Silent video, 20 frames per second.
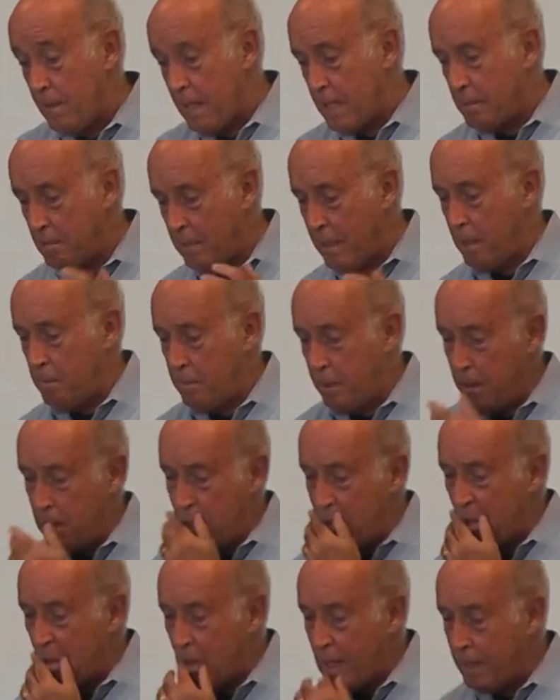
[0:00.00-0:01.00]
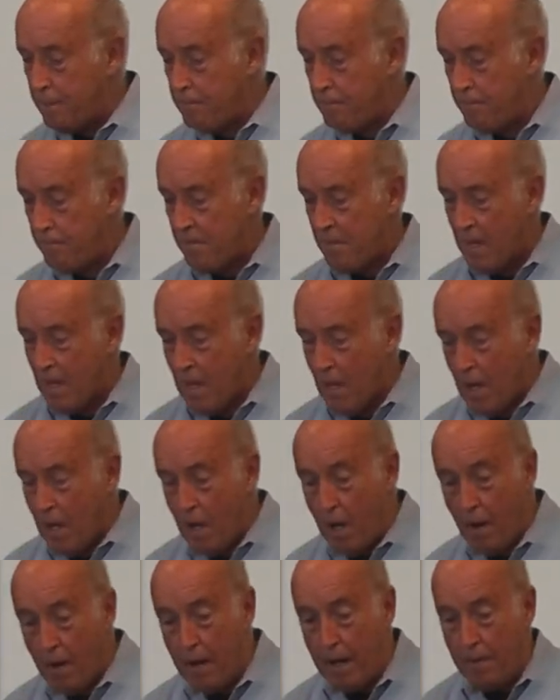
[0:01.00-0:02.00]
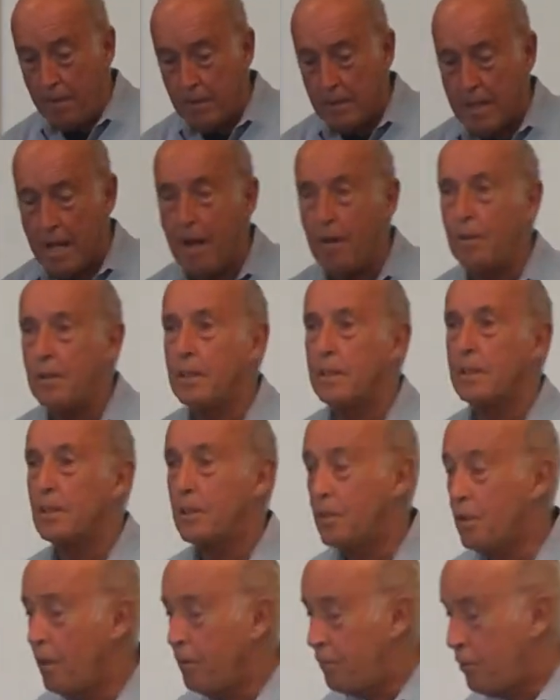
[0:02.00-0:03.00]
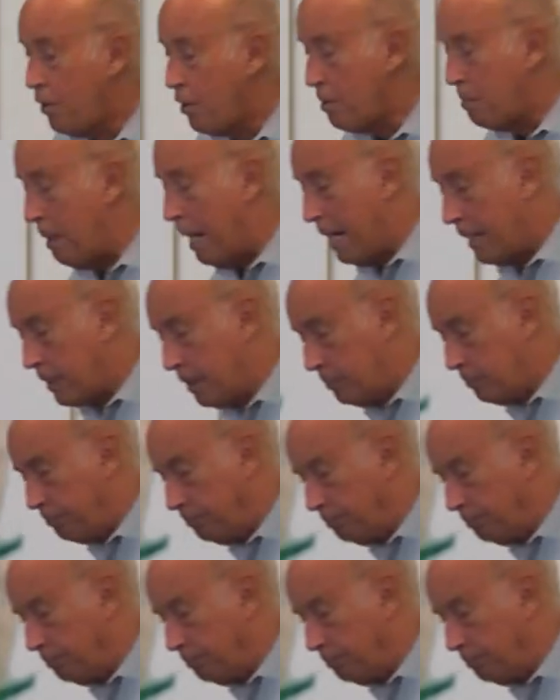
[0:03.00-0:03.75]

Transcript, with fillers: that's my opinion. Anyway, all right, now, going further back,